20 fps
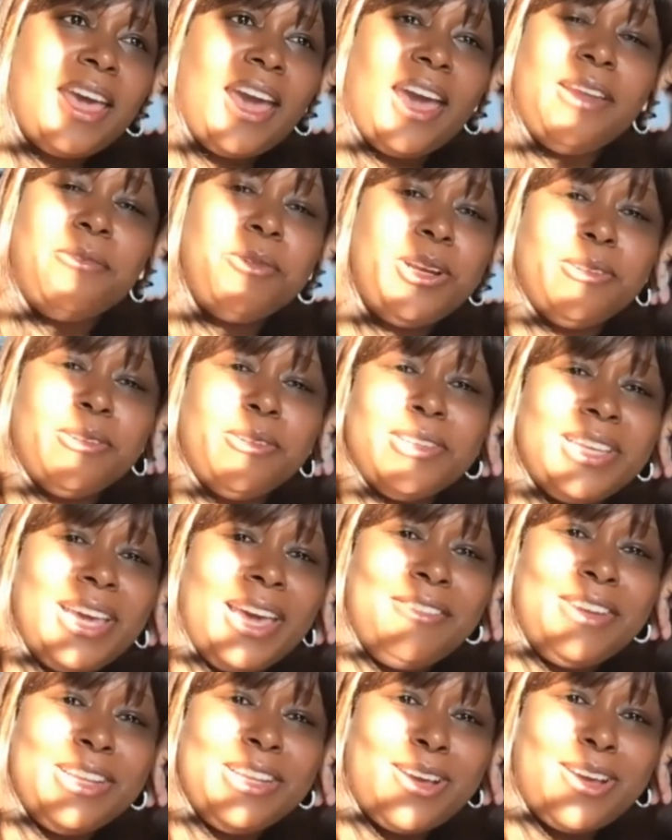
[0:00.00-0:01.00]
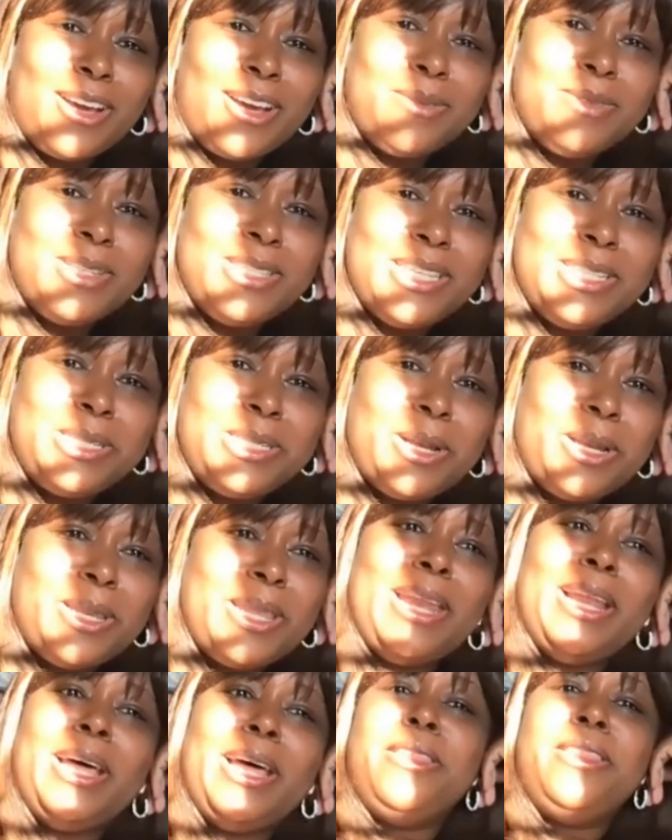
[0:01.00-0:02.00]
and we don't really have any documentation on
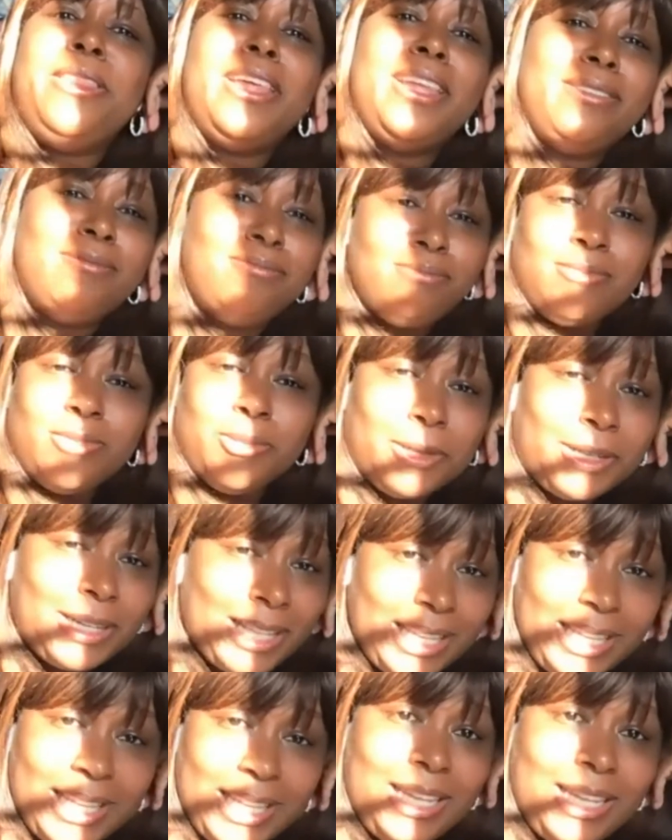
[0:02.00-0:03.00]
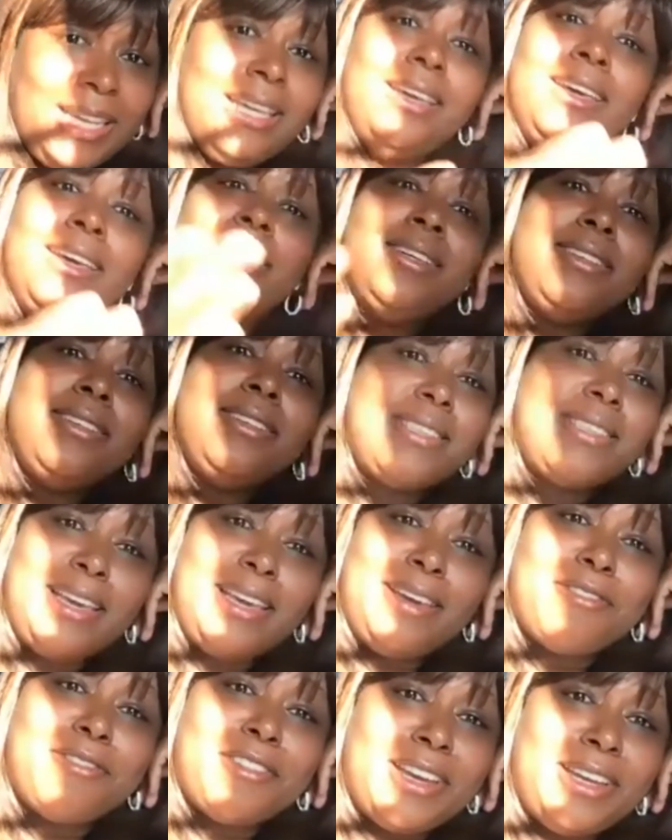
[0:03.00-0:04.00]
that other than, well, clearly,
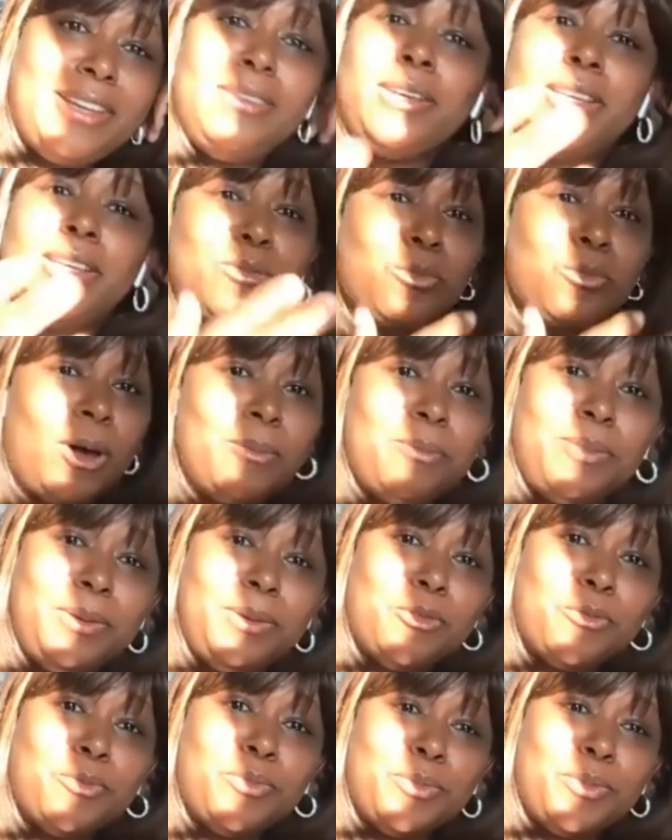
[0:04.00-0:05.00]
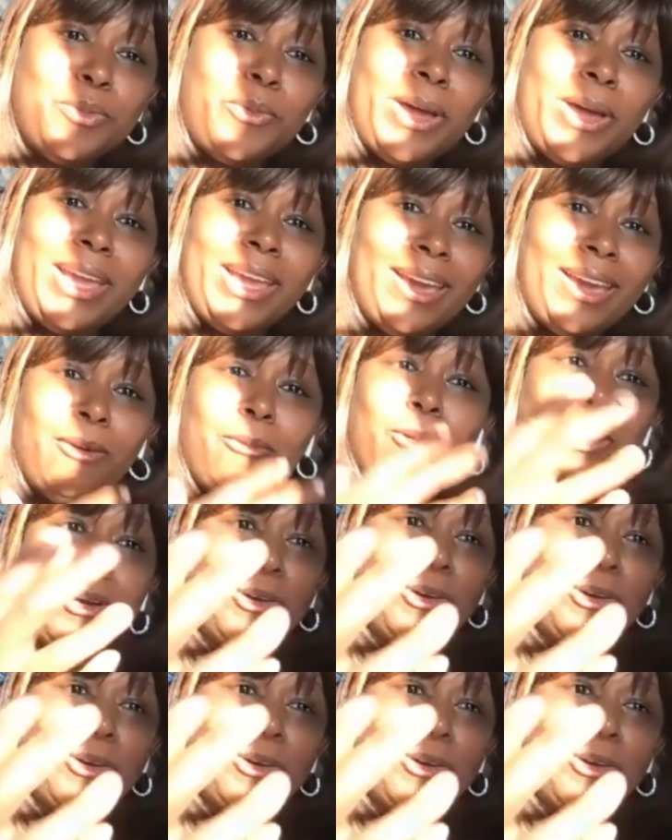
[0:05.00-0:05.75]
slavery, because one people people wear hair, one